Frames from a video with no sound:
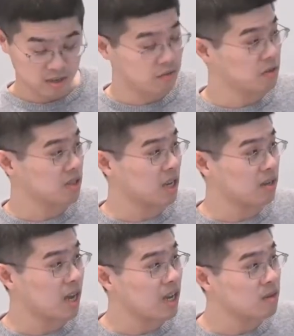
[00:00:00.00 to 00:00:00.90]
you sell
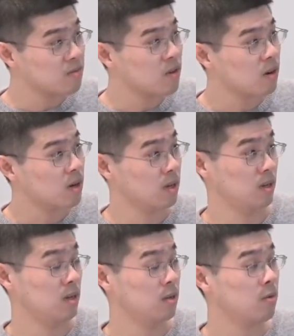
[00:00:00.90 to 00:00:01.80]
the item for
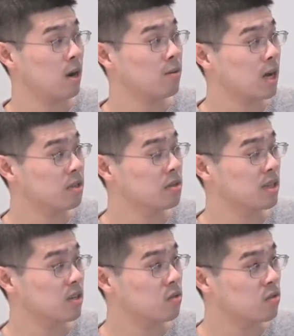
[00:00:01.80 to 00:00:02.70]
only one round
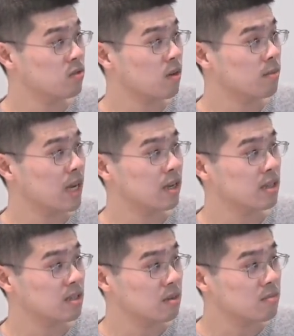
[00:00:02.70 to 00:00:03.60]
using a truth
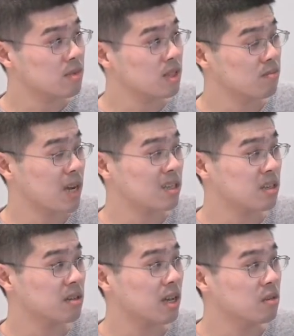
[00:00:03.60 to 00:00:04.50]
mechanism, the best
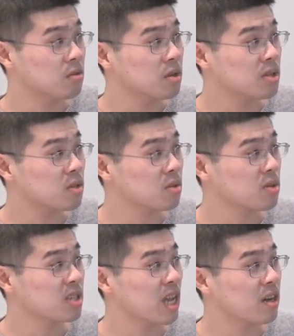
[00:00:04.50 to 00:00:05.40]
thing you can do is to
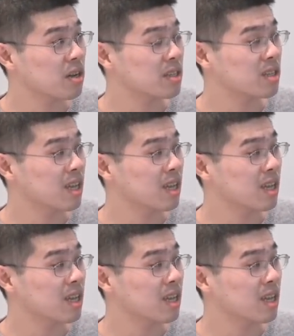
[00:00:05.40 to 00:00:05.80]
sell it